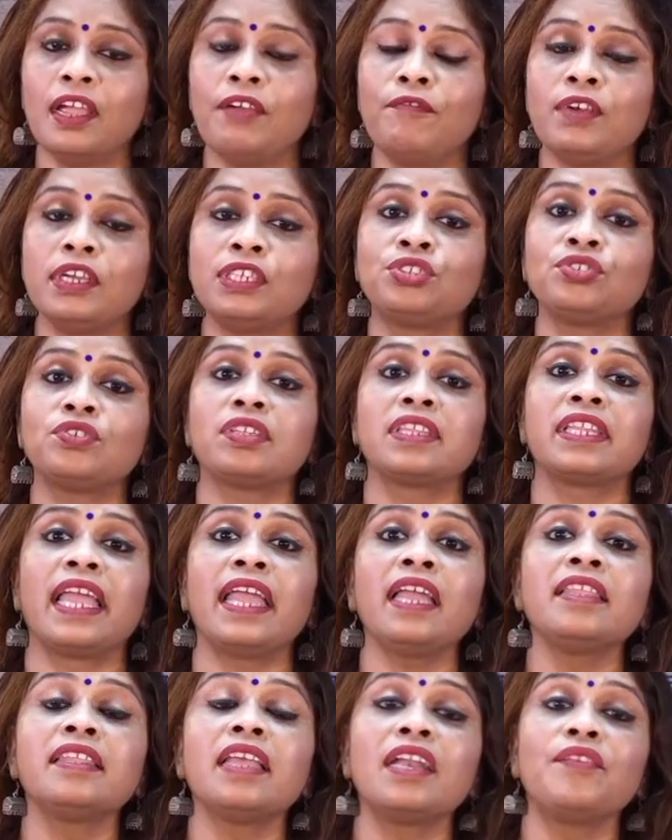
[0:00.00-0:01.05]
We should
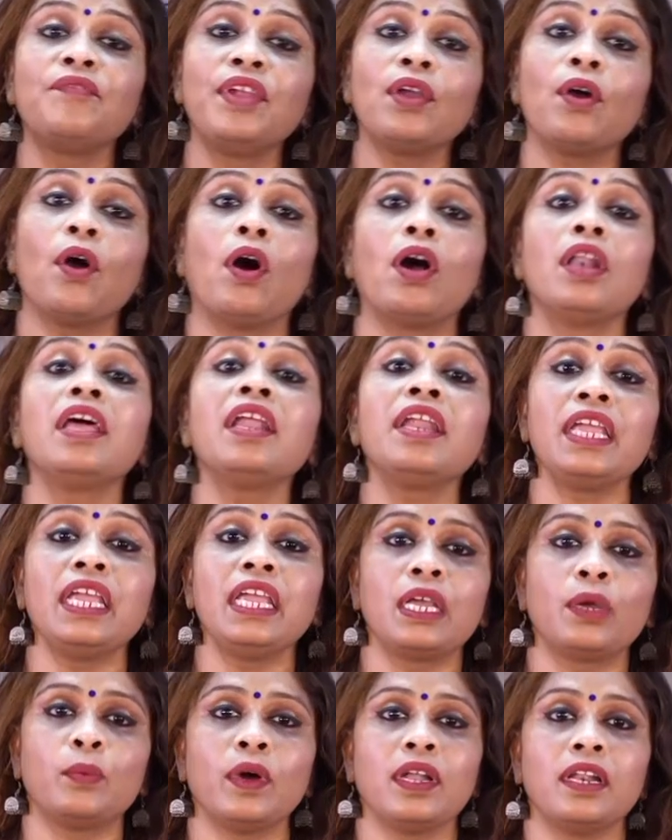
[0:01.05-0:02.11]
think that we all are
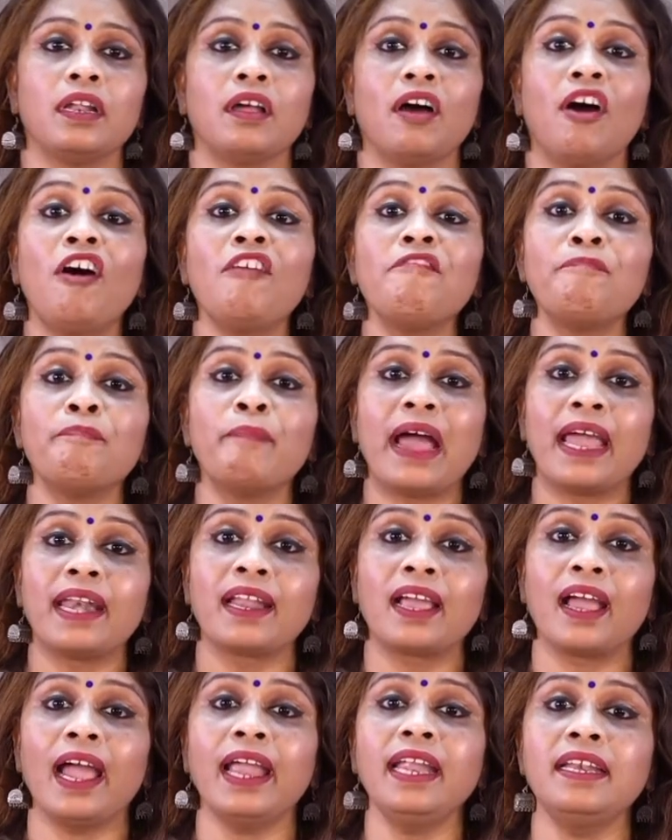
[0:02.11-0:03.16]
equal of
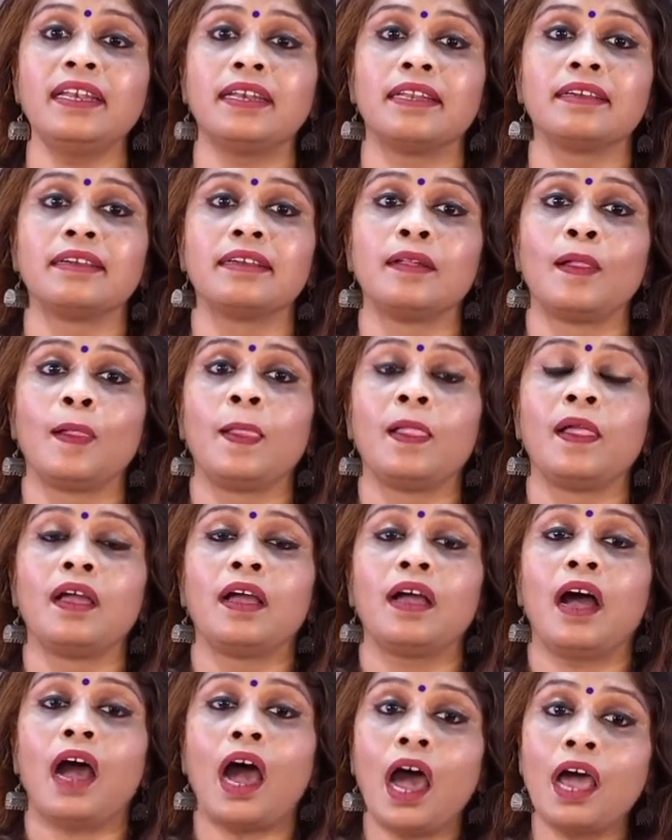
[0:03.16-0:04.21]
mankind.
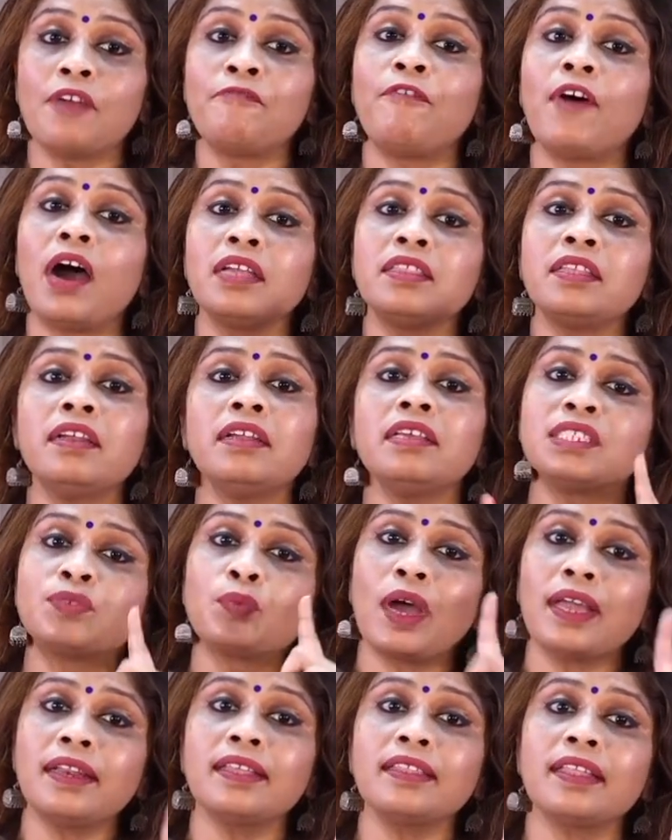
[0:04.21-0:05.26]
Our father is
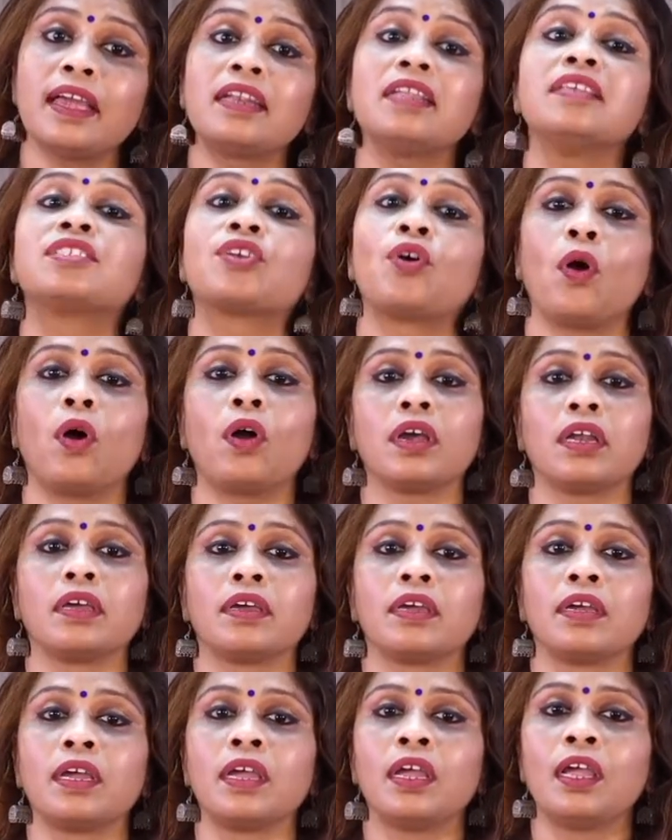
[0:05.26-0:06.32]
one, and that is God.
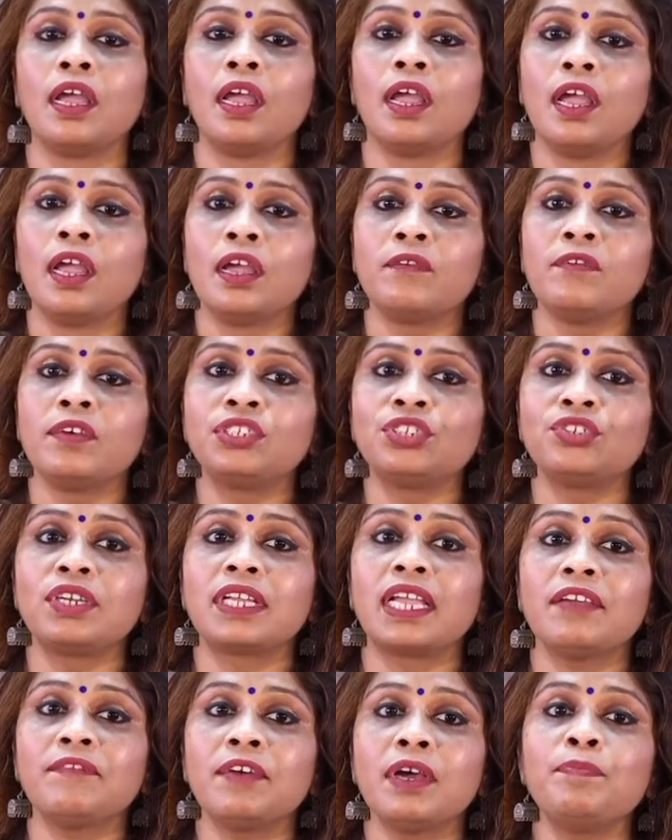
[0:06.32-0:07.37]
We should
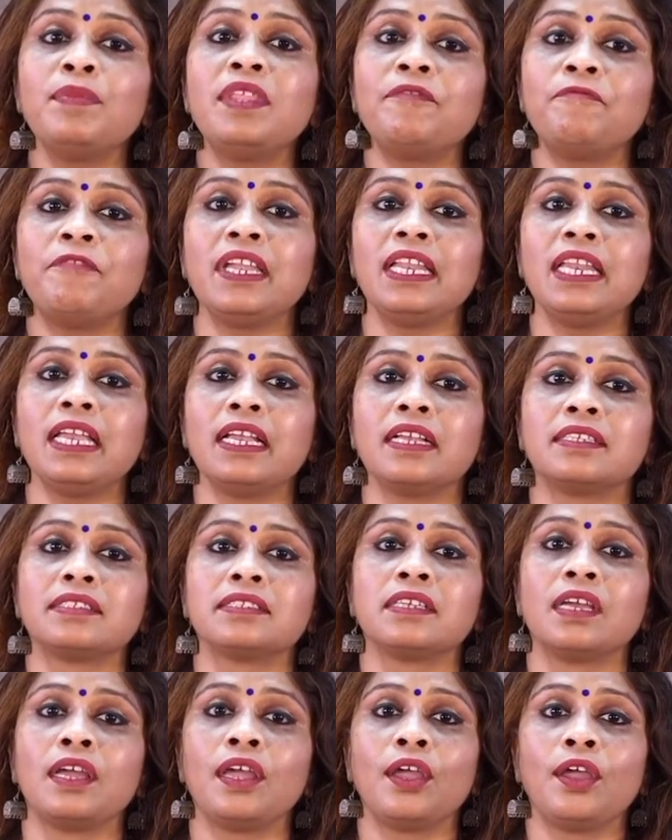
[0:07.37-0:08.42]
give up the
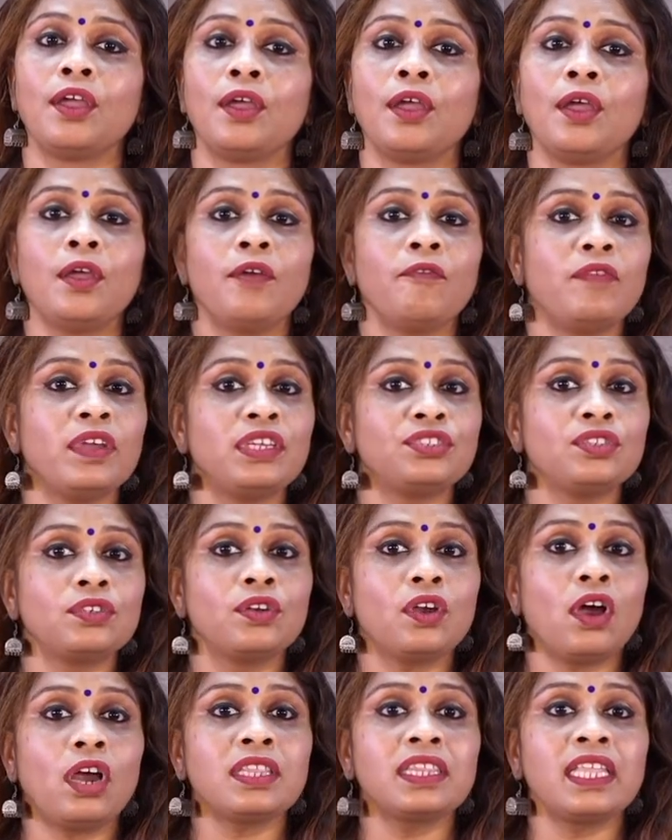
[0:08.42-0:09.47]
feelings. We should
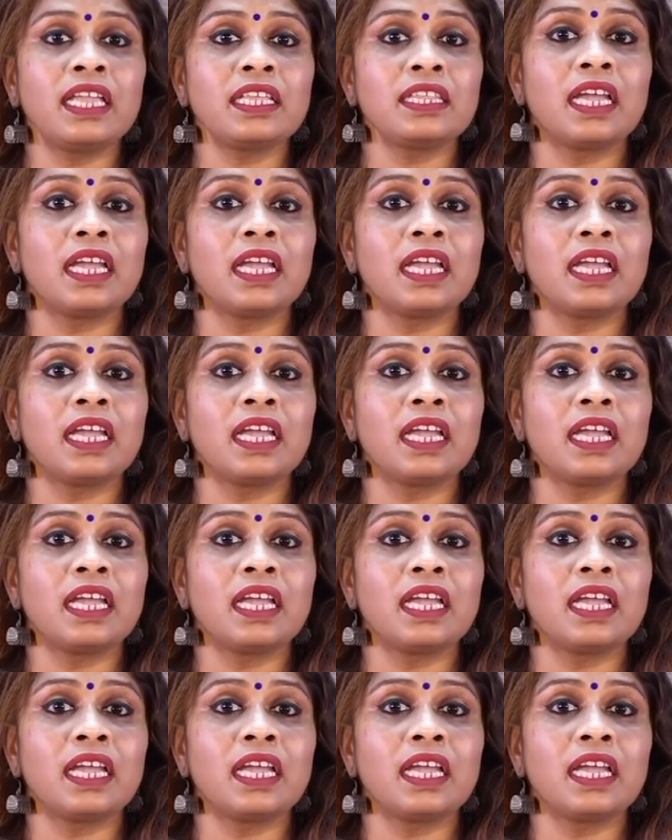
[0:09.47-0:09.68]
not think